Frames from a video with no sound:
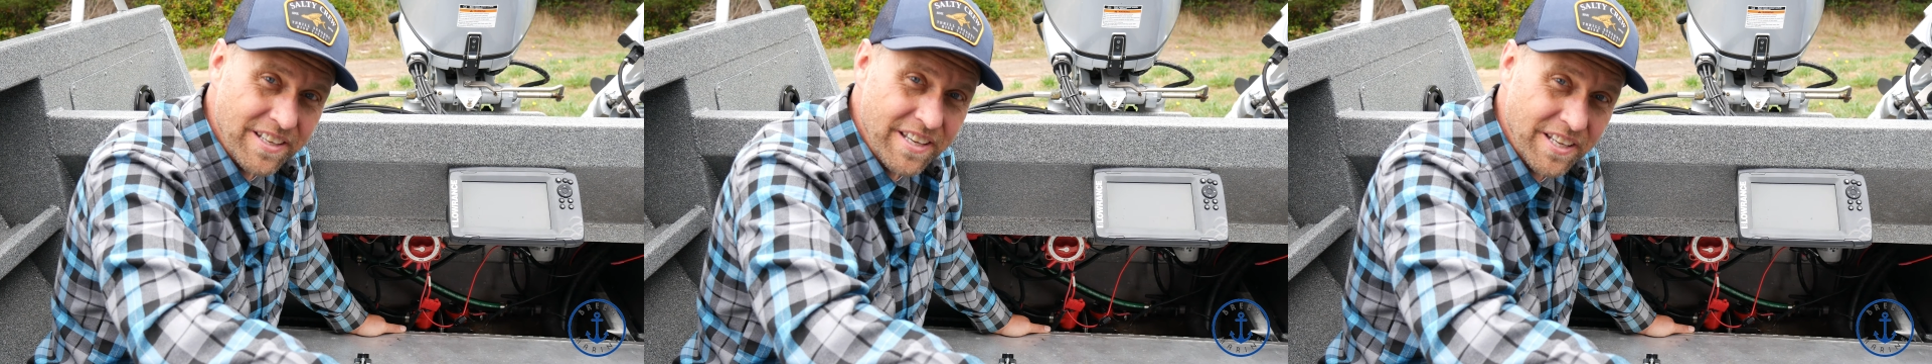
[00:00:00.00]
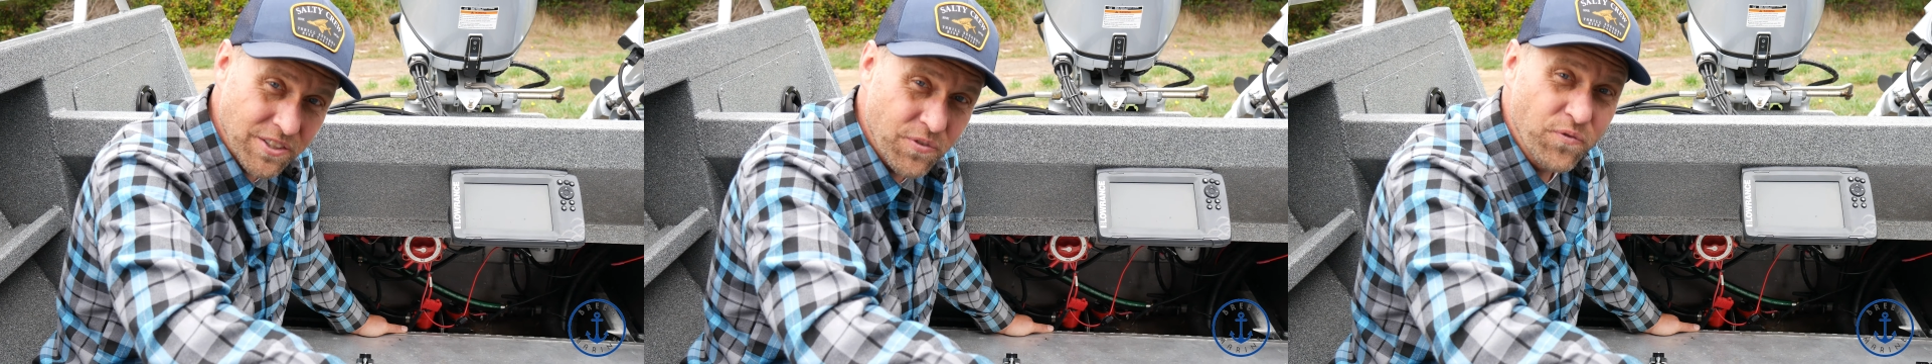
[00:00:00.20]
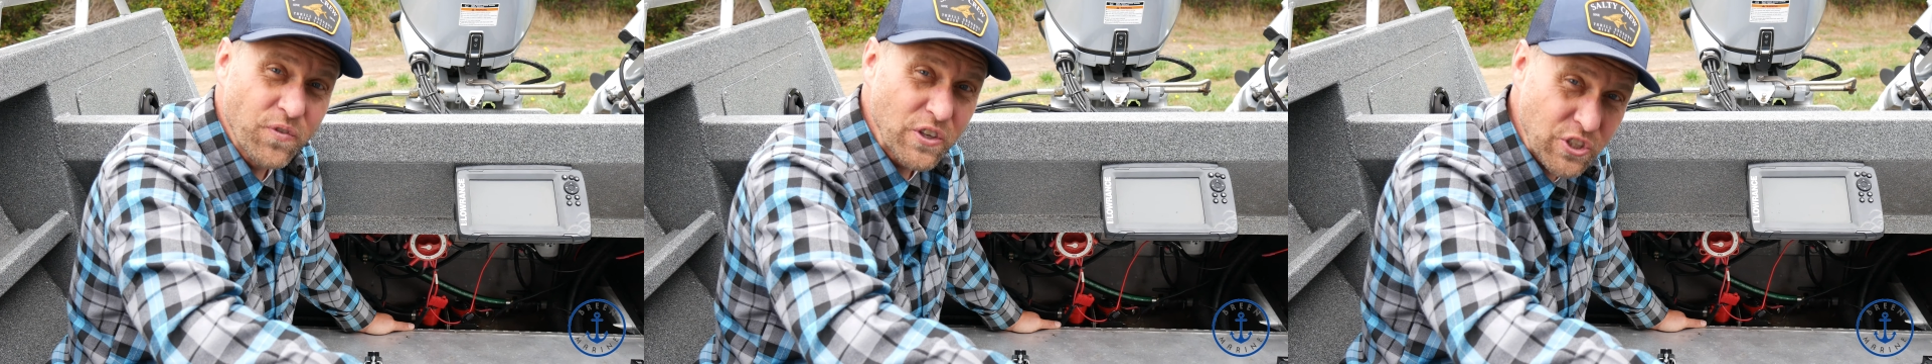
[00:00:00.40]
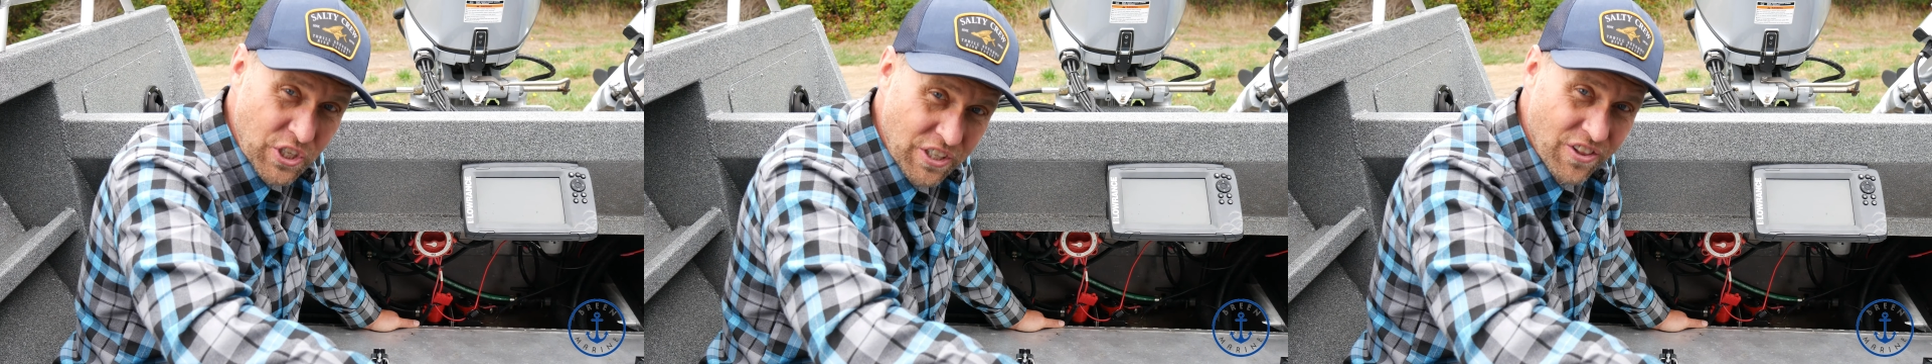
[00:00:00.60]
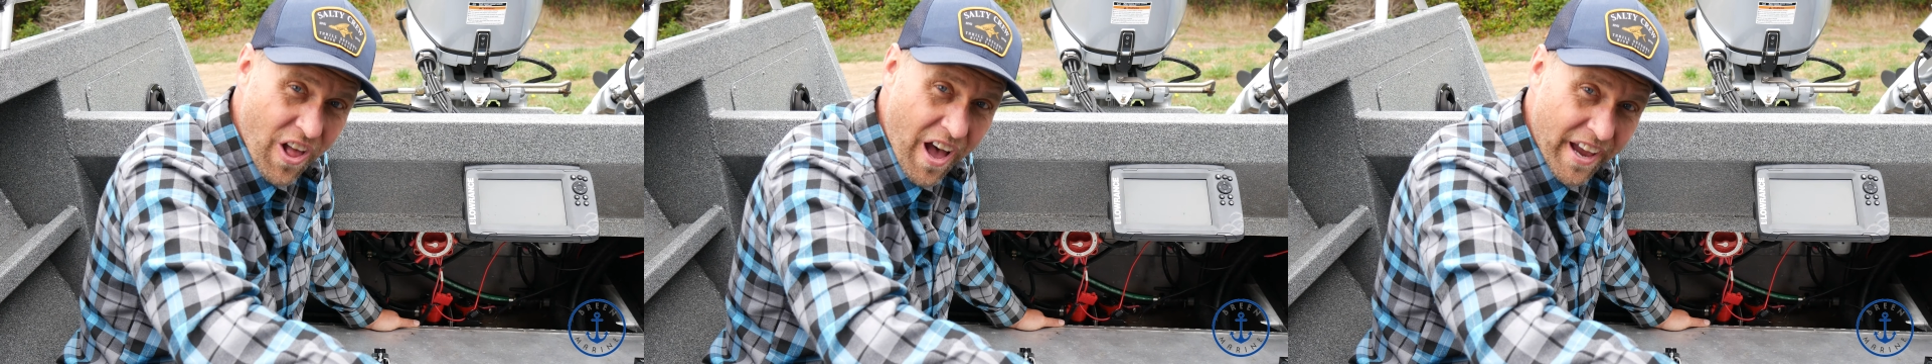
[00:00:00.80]
is
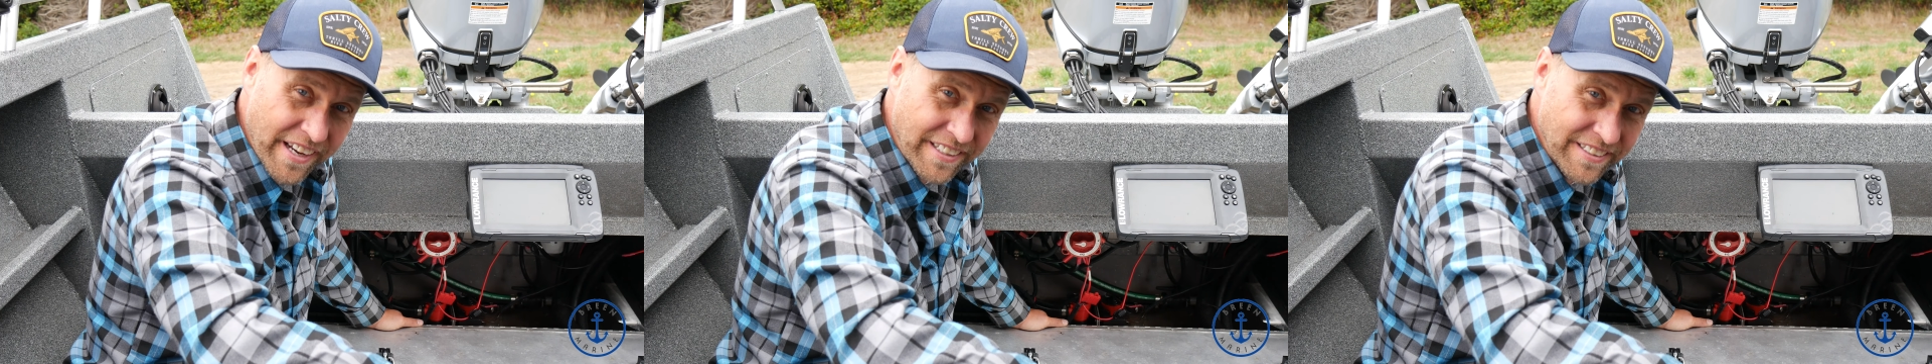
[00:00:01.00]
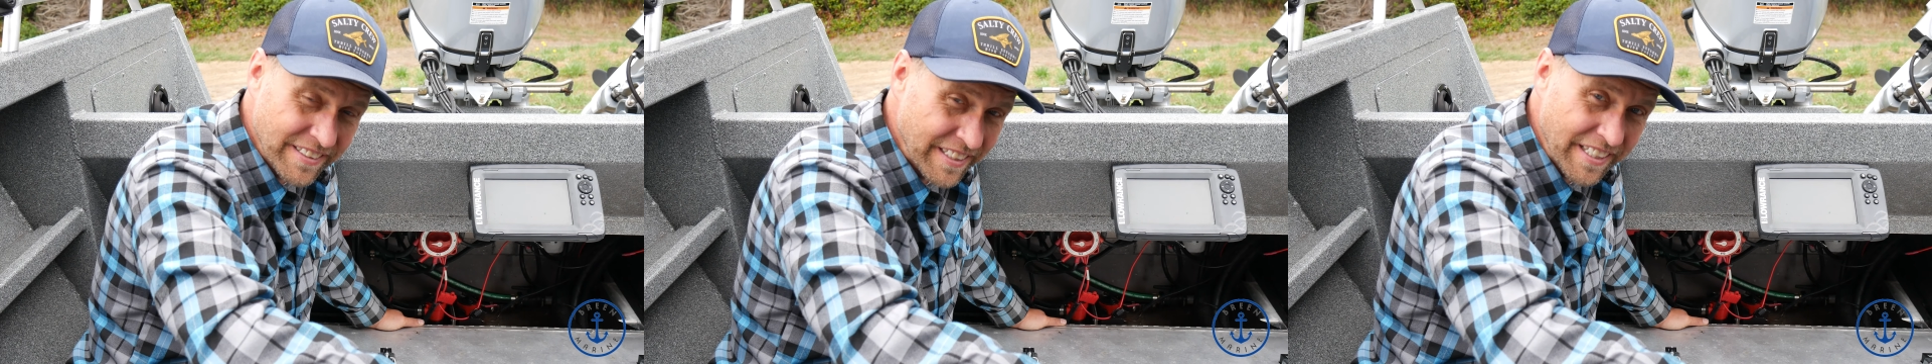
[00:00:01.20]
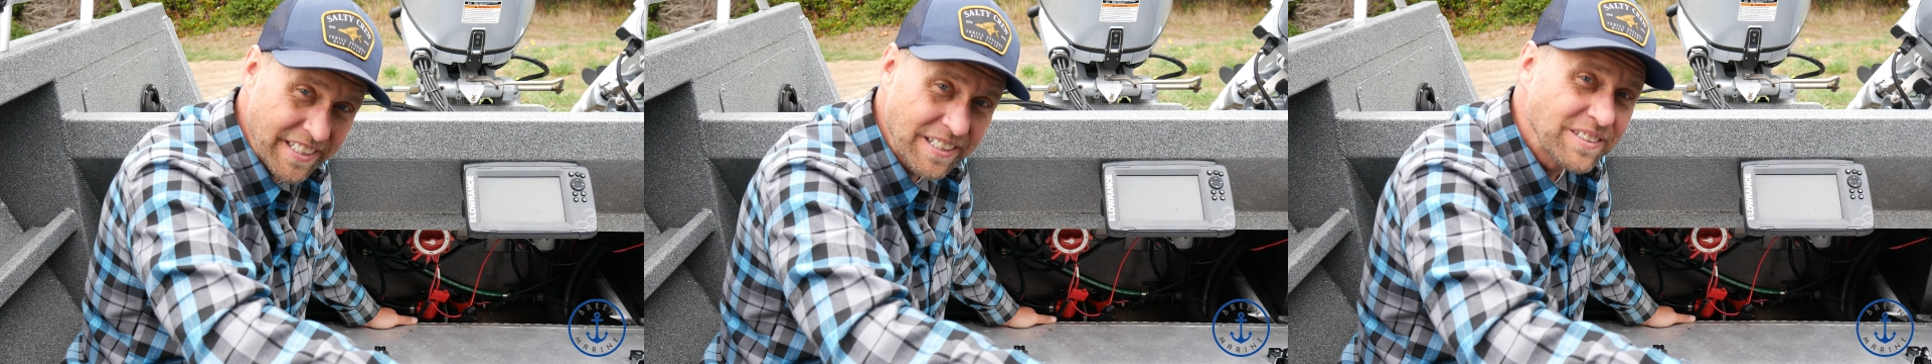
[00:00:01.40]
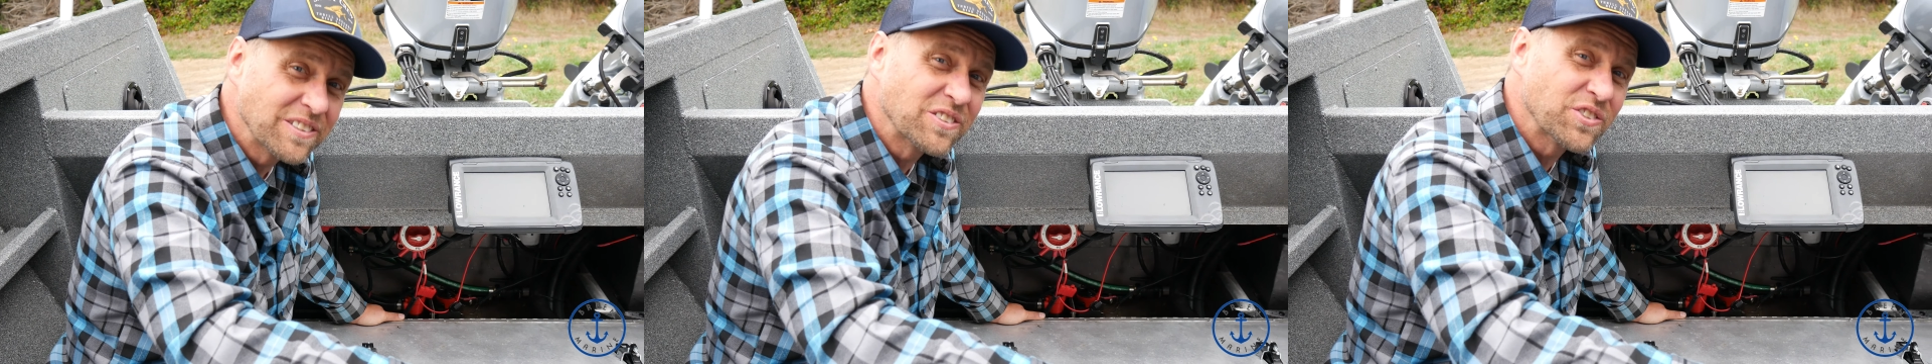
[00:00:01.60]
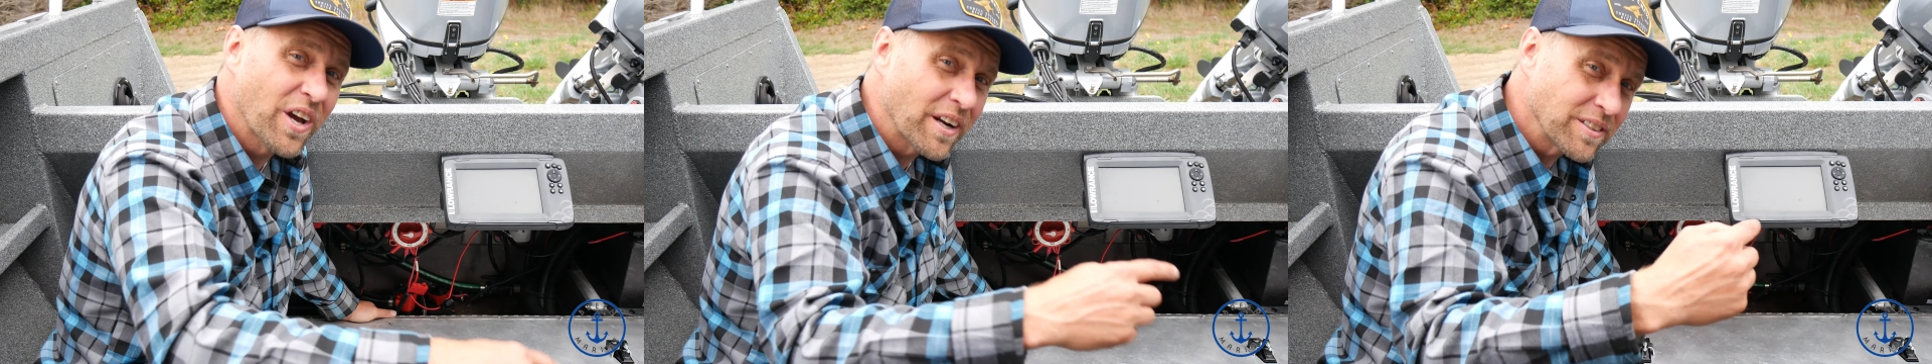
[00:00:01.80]
fishing line. It gets
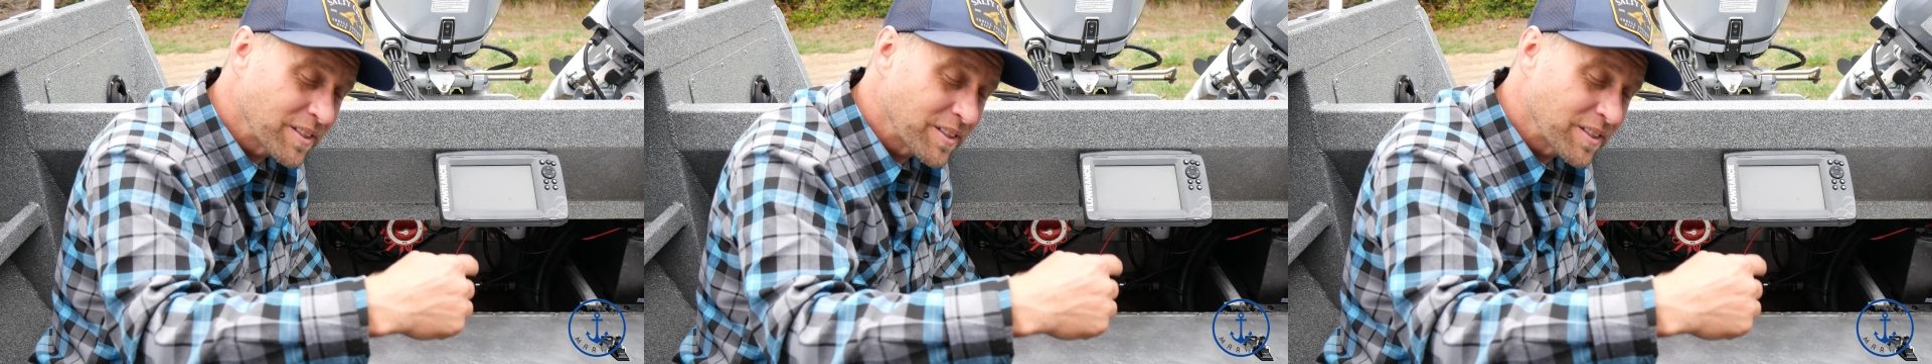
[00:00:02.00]
sucked